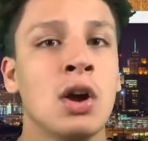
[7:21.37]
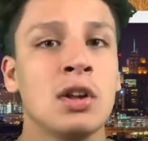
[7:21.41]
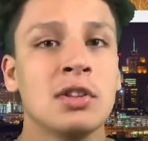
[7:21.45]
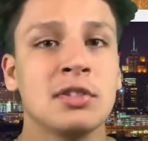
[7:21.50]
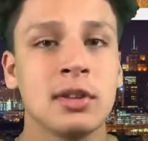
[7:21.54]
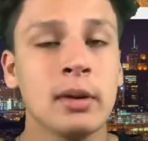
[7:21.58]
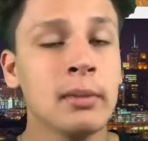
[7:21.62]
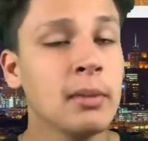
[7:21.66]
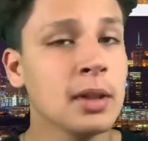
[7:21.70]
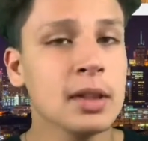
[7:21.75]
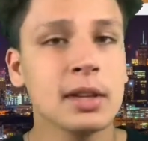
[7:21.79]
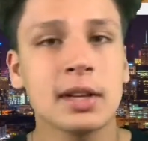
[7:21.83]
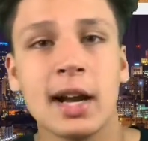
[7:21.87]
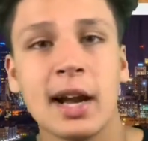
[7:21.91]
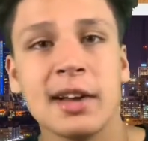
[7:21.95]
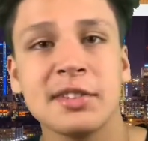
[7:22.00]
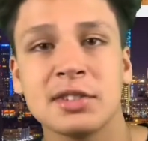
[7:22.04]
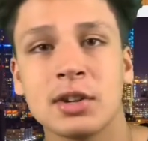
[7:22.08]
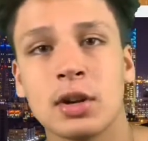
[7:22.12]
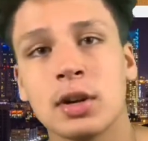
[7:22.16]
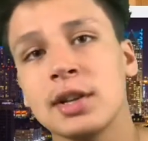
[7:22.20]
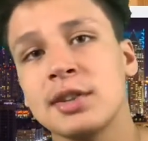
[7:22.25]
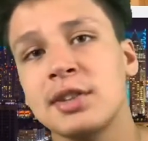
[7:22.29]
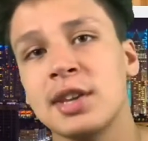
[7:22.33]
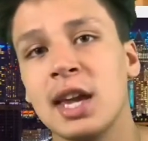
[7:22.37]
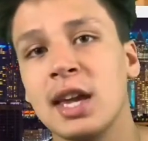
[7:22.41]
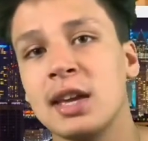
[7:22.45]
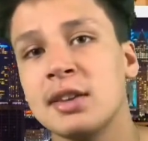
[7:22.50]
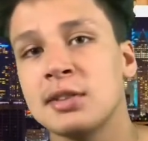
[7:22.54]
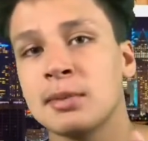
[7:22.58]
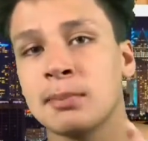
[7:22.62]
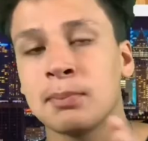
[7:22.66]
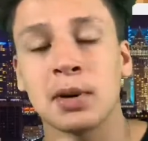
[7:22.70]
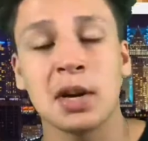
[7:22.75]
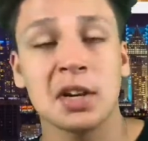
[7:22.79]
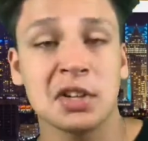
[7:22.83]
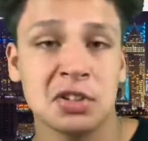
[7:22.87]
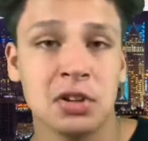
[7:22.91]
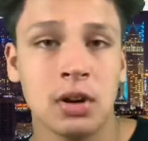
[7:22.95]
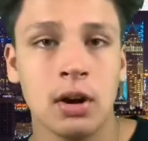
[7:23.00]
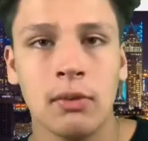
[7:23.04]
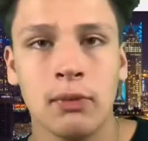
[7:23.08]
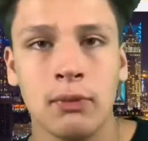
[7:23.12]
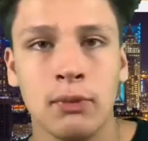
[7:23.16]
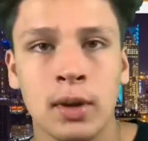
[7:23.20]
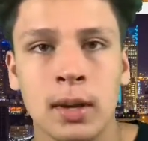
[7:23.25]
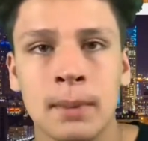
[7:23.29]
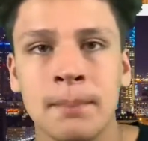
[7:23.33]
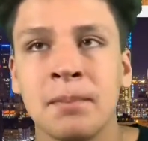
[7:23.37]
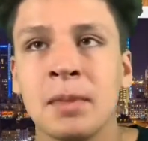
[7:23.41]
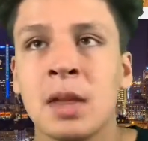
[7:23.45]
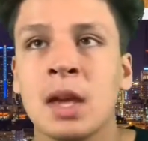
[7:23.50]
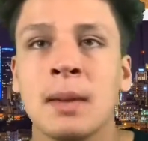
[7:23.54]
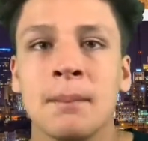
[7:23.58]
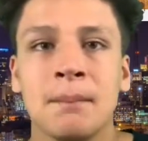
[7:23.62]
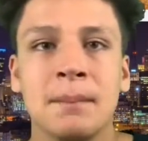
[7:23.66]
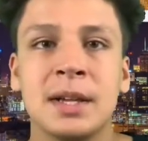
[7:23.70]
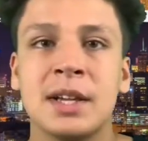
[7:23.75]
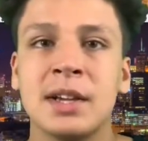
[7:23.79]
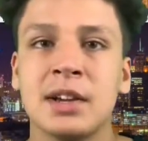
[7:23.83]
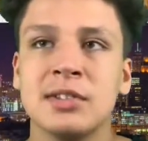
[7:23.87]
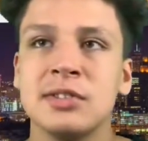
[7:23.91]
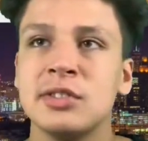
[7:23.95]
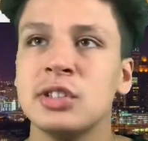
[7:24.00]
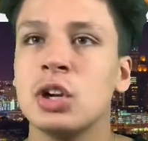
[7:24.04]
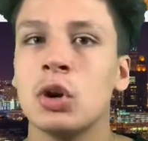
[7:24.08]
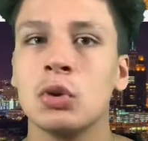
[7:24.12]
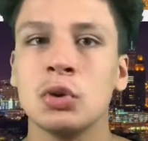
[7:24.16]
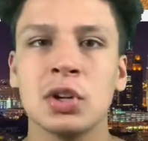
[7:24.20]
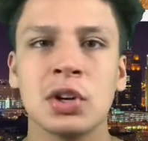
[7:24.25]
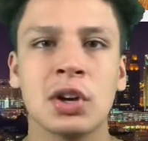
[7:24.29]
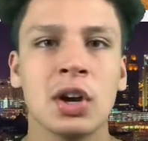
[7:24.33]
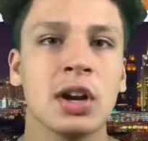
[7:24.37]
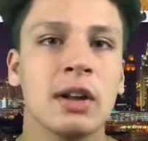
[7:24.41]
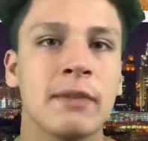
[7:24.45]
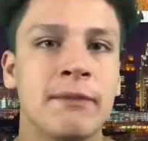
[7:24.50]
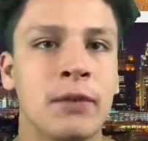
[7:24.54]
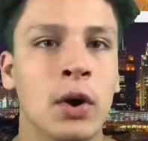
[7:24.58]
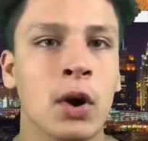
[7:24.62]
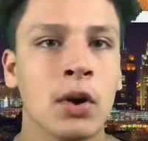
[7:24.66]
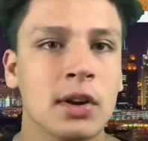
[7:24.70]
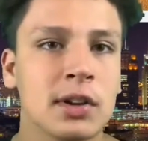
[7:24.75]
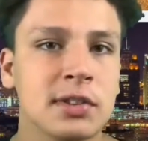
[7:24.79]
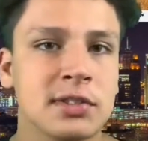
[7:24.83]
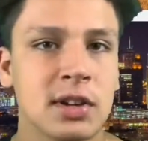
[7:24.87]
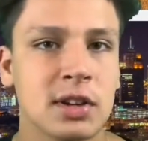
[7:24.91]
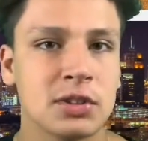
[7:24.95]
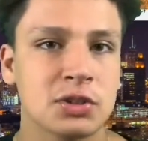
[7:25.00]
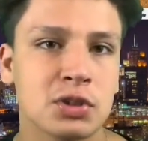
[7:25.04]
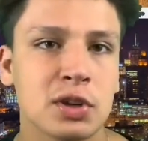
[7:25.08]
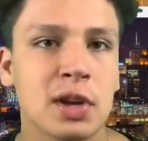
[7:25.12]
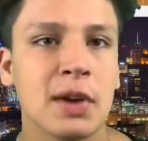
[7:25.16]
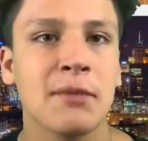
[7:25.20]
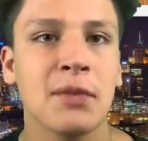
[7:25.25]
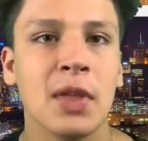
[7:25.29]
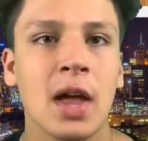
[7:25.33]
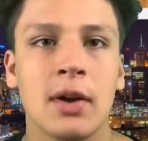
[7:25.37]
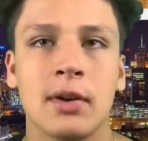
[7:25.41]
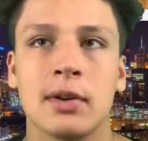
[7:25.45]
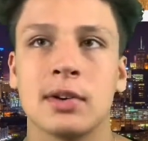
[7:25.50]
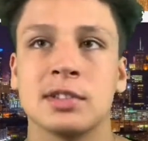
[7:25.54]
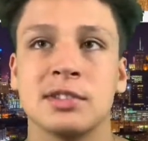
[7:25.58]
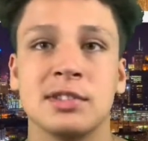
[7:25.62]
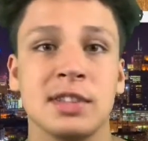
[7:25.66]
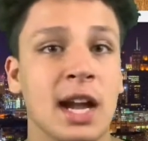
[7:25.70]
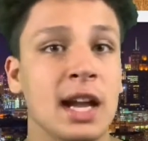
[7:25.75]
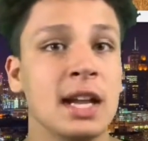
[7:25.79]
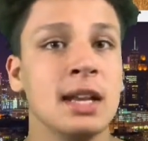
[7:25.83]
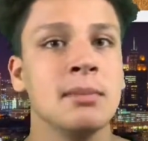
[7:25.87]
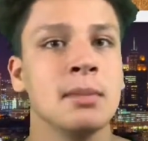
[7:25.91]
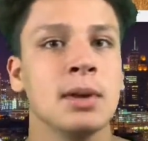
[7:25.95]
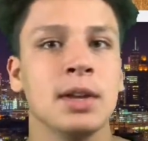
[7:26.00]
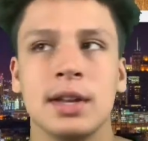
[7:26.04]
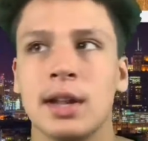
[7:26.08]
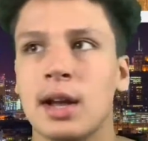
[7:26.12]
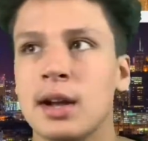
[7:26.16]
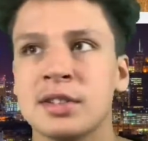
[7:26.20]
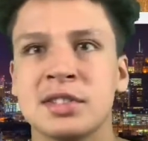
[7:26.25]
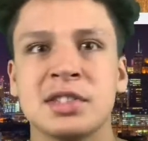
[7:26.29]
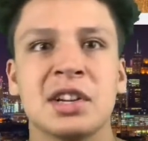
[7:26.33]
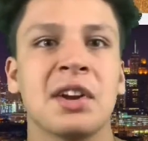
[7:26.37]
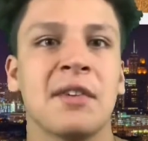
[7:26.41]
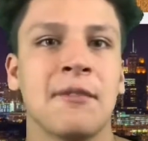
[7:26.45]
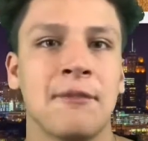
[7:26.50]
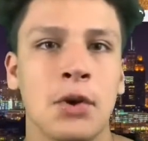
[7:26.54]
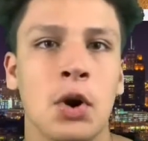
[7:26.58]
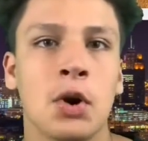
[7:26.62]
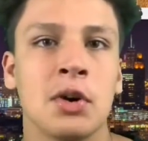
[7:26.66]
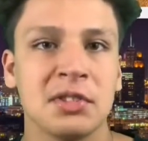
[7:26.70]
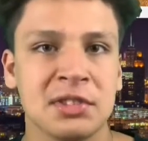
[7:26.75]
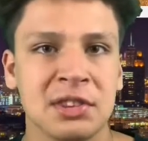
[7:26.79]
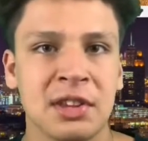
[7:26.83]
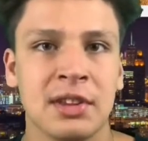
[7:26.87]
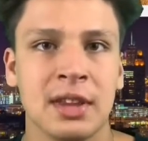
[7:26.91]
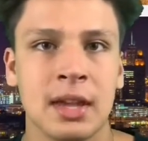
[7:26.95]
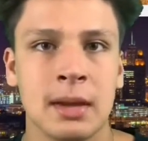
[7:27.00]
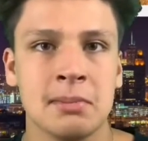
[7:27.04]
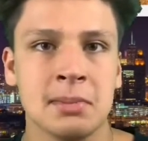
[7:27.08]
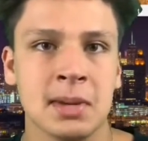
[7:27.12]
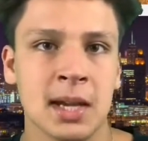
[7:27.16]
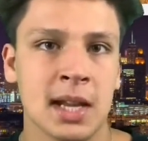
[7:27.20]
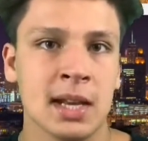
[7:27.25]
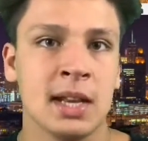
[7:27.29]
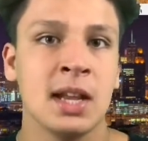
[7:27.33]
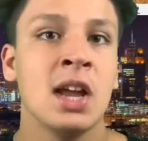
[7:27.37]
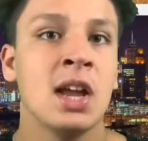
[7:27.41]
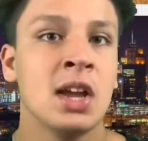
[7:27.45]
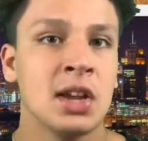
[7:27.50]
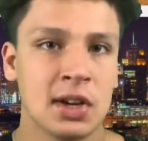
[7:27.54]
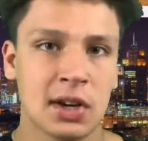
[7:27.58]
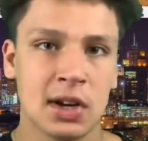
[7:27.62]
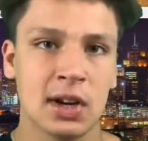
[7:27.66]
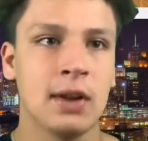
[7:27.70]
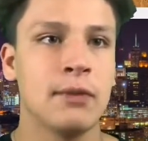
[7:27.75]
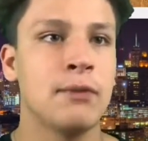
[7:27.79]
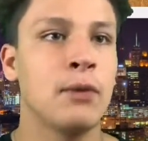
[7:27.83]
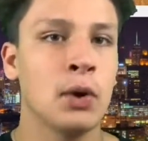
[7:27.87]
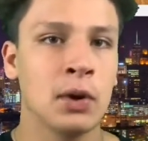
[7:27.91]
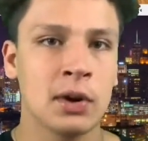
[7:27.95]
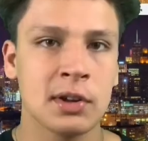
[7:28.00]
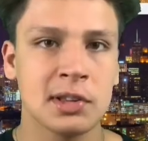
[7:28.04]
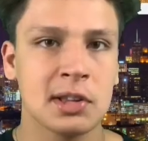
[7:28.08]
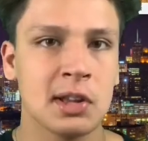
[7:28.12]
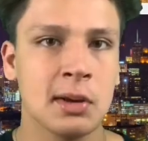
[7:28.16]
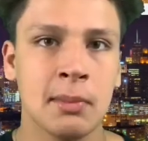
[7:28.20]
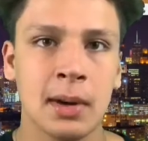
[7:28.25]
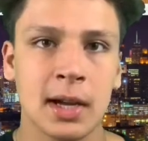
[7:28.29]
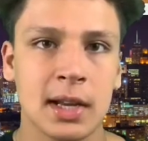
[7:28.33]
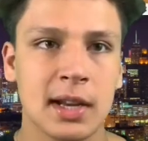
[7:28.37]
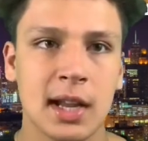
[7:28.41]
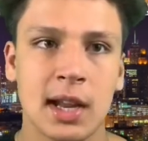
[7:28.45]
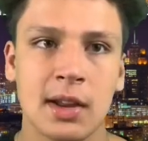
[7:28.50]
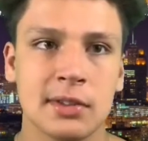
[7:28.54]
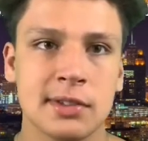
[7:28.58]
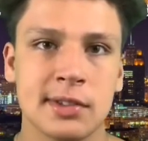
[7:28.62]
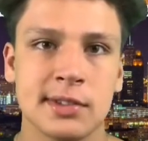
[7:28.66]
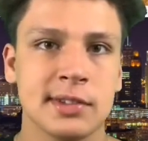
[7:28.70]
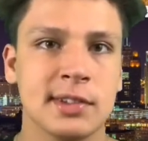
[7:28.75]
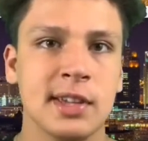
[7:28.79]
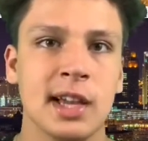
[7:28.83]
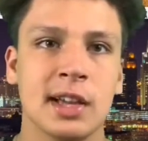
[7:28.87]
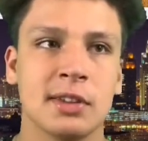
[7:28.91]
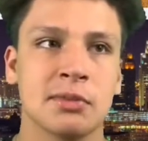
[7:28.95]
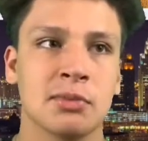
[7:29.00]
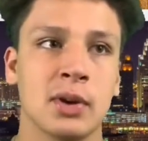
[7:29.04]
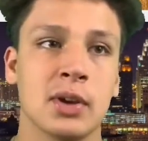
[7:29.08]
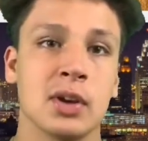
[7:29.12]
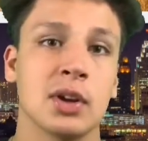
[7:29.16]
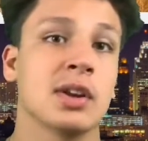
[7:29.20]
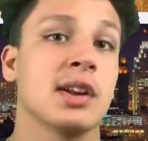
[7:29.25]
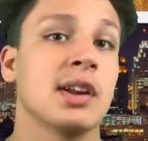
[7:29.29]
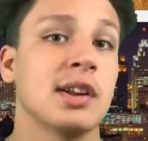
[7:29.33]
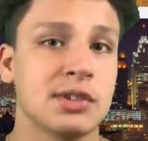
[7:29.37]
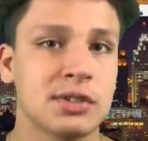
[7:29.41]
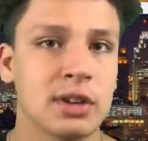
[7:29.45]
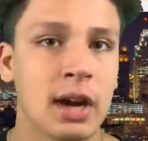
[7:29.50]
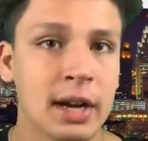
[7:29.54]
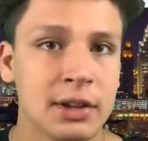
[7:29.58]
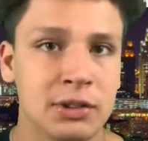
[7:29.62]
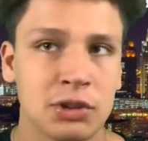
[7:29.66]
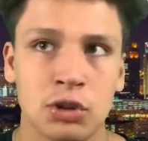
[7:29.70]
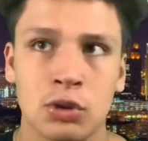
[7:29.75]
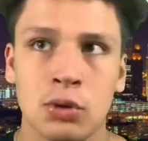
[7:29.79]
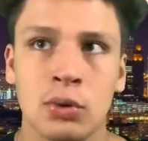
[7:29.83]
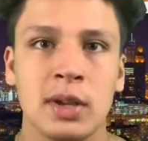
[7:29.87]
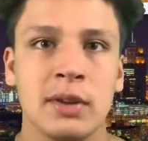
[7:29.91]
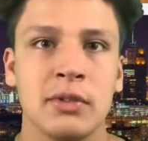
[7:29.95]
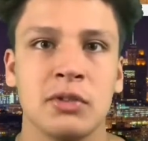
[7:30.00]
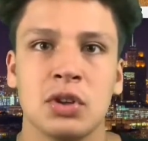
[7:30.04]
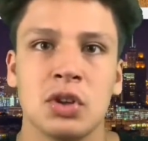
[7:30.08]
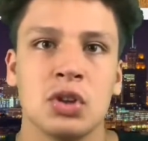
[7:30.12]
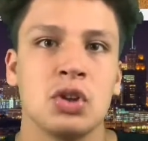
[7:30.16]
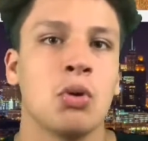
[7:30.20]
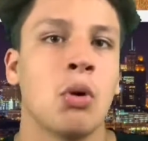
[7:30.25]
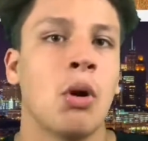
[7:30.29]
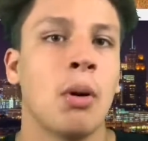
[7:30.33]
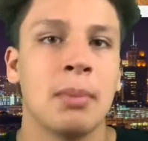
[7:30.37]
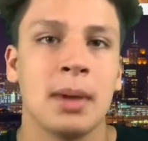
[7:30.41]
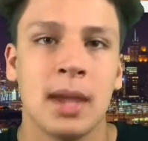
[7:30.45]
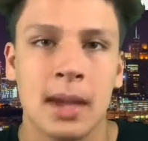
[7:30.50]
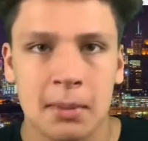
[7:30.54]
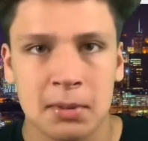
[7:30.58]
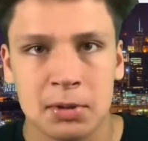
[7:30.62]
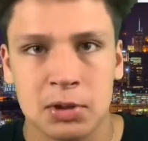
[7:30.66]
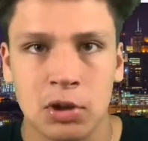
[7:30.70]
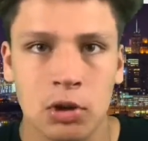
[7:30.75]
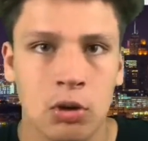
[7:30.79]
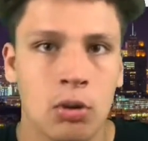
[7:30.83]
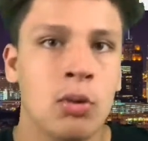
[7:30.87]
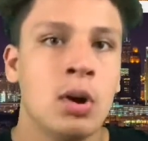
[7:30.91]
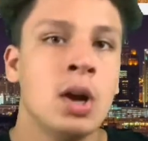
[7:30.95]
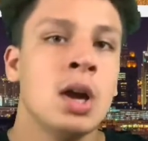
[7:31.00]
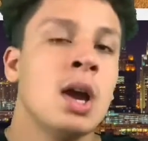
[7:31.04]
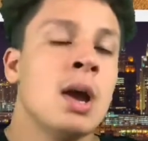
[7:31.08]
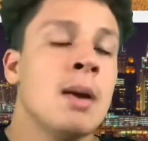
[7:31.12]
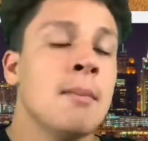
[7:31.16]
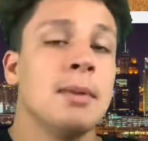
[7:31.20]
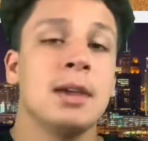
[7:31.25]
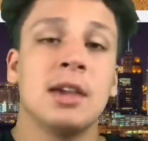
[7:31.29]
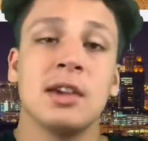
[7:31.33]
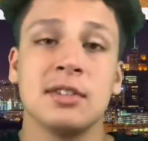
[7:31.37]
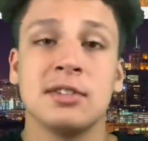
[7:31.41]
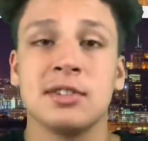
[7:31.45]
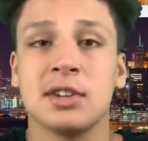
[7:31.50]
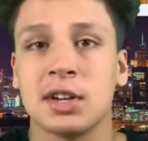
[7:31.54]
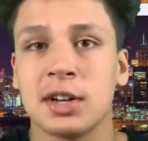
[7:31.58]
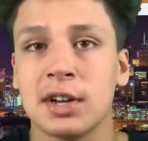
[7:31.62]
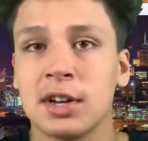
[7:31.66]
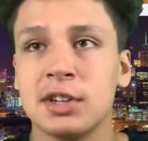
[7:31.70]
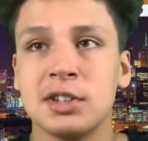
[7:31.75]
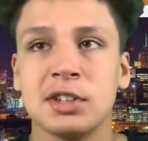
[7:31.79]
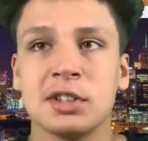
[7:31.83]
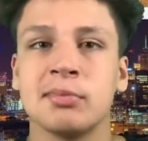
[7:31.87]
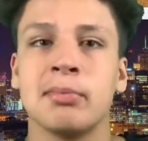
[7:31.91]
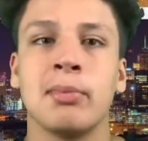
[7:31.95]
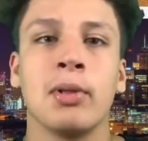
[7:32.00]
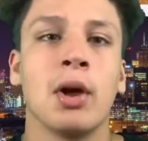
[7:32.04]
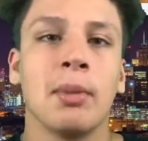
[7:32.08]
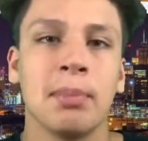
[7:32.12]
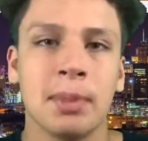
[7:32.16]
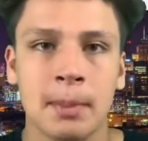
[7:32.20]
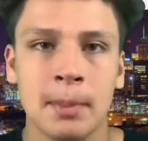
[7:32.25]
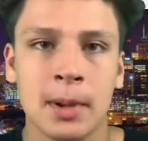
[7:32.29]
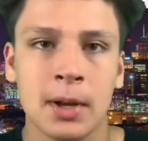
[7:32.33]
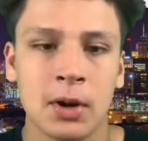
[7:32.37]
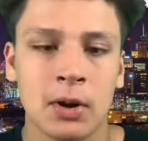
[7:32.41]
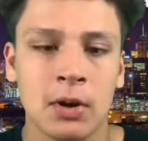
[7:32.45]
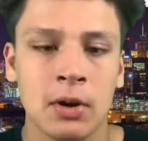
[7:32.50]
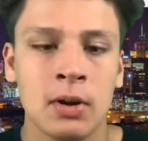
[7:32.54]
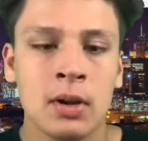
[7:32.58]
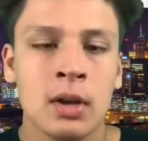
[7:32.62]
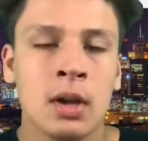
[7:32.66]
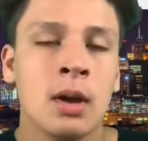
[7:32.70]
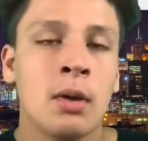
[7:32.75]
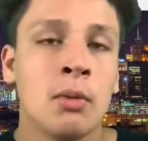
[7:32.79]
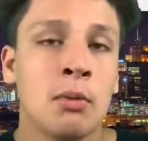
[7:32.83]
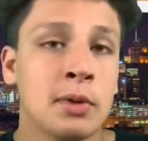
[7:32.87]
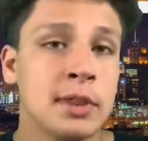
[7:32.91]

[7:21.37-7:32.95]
Some other guys are going to take some pressure off of him because, you know, you're going to focus on Trey Flowers. $90 million, you're going to focus on that man. You're going to focus on Mike Daniels' snacks, right? You're going to try to, even though you won't be able to, because they're going to just blow up the middle.